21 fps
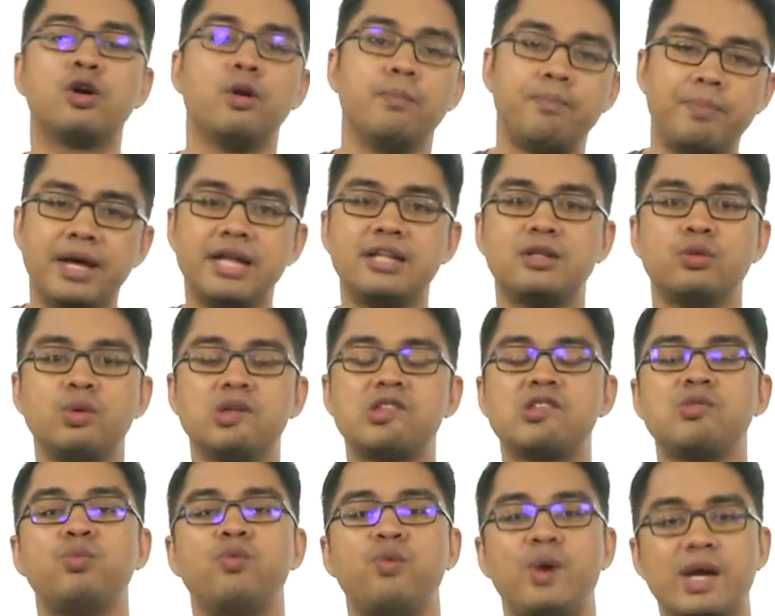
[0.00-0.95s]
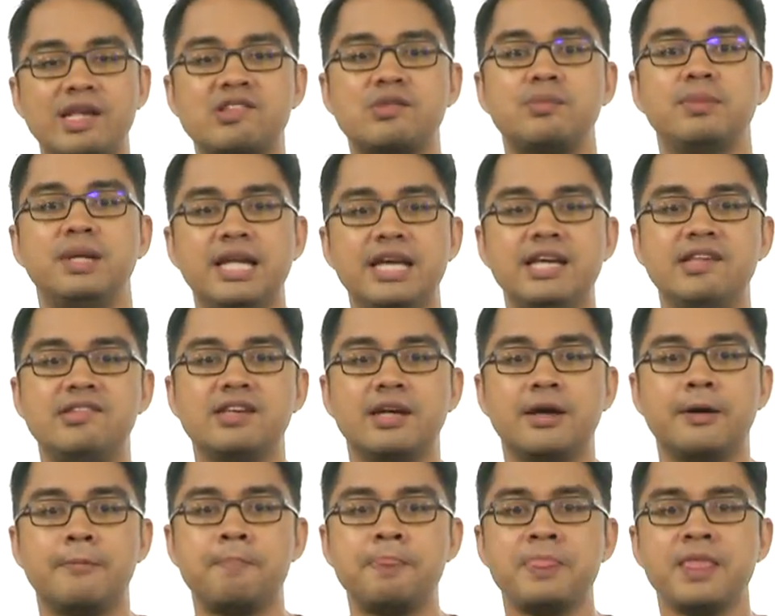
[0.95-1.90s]
compared to its West
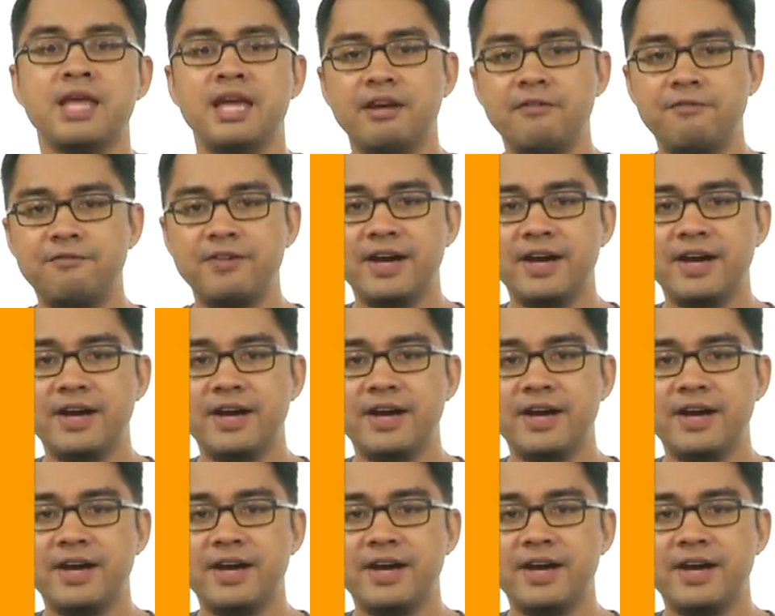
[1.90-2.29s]
Malaysia. And